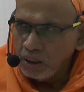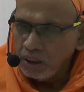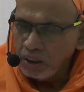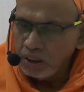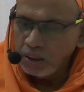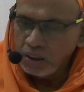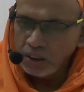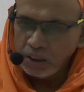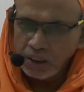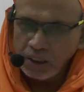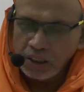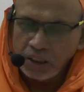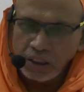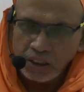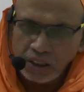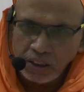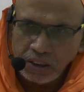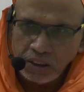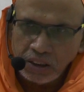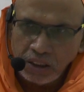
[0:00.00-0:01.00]
It is like
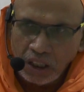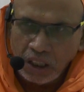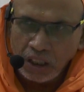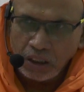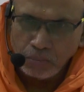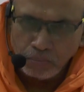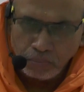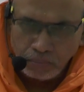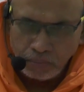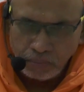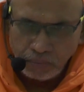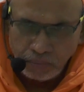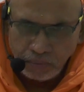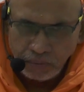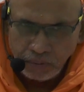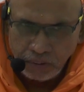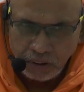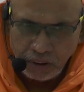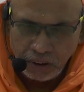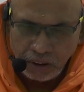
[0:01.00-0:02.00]
Ghata Jnanam.
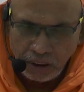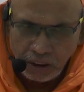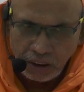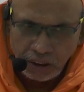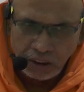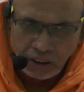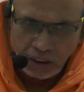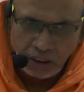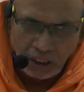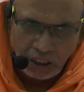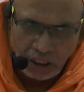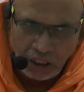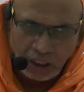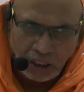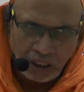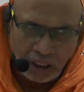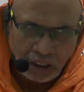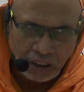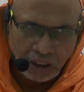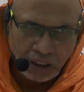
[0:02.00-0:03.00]
In the Ghata
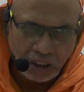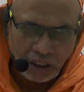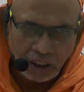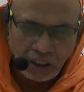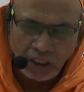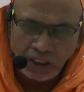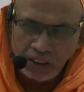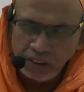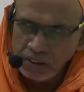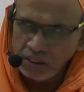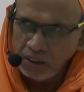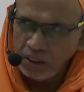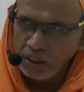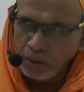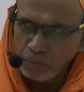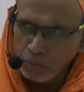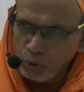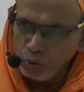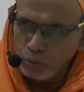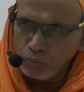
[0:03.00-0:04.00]
Jnana, Ghata is the
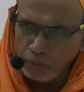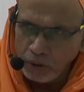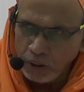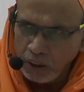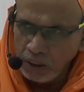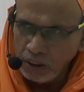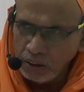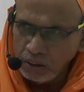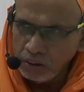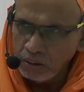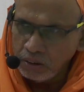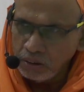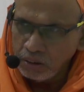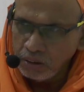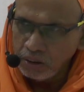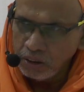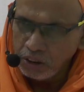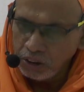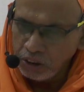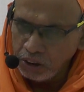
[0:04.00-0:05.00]
Namarupa
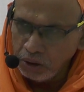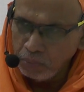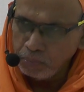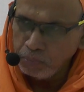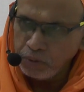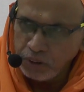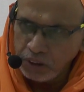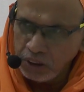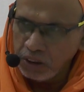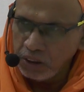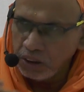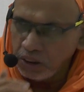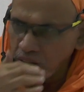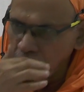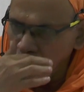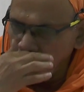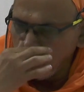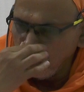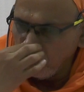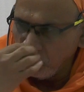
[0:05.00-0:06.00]
the
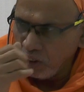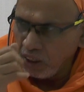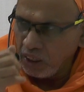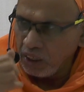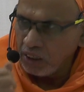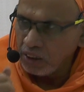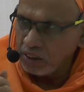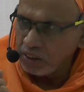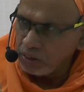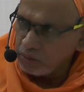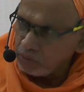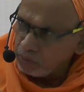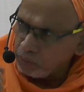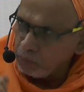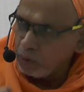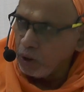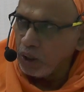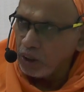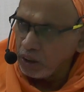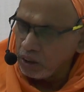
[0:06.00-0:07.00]
jnaptihi, the awareness of
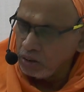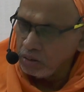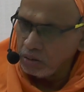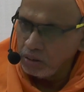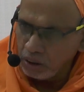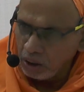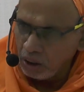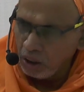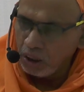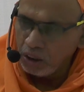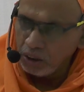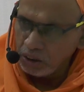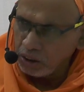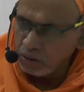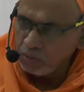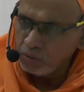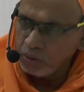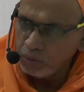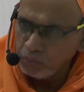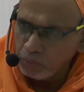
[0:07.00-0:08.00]
part, the knowledge
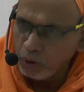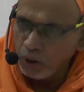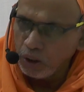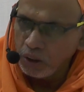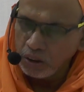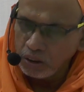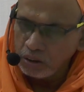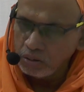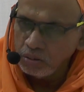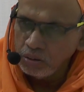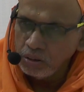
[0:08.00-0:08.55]
of the part.